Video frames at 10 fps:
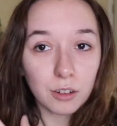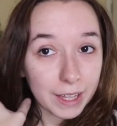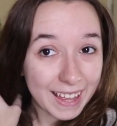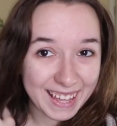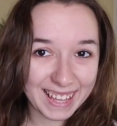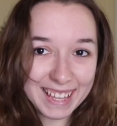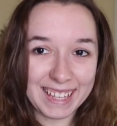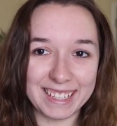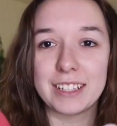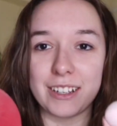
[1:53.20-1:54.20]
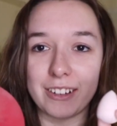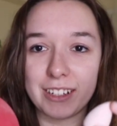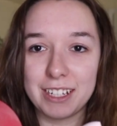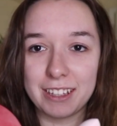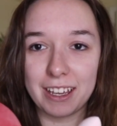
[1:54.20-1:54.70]
Okay, so
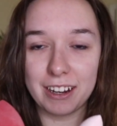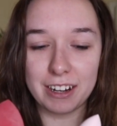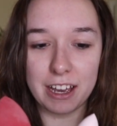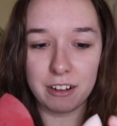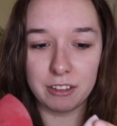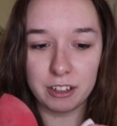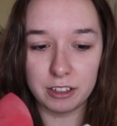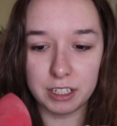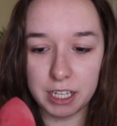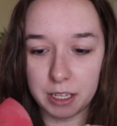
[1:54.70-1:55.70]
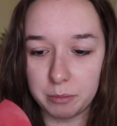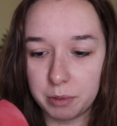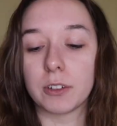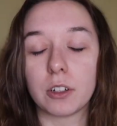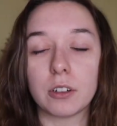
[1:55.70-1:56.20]
here they are now. They're damp.
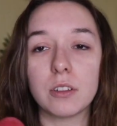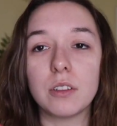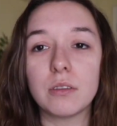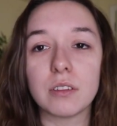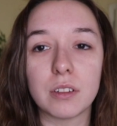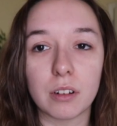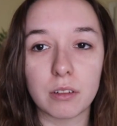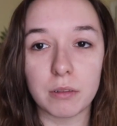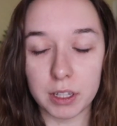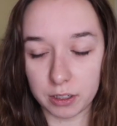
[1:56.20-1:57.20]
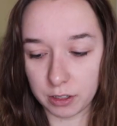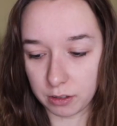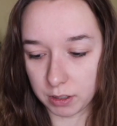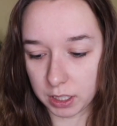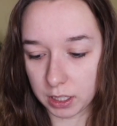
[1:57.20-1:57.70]
For girls who don't know what they're
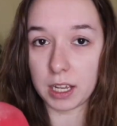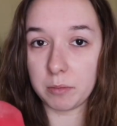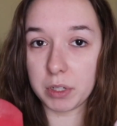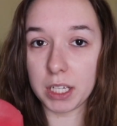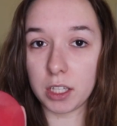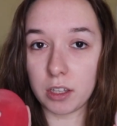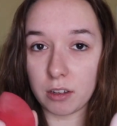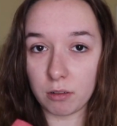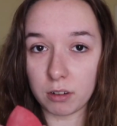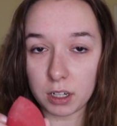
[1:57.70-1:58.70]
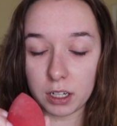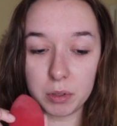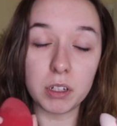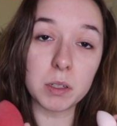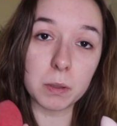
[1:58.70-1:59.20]
doing, dampening your
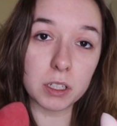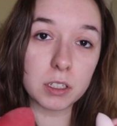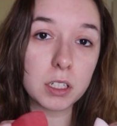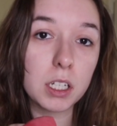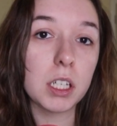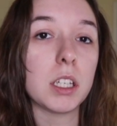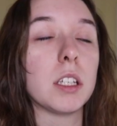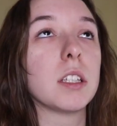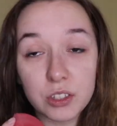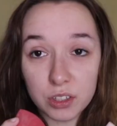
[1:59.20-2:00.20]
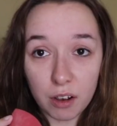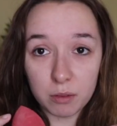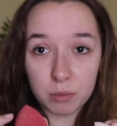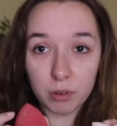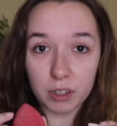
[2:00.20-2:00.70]
beauty sponge is so
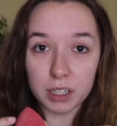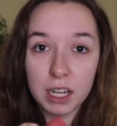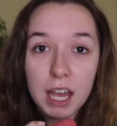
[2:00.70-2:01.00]
important.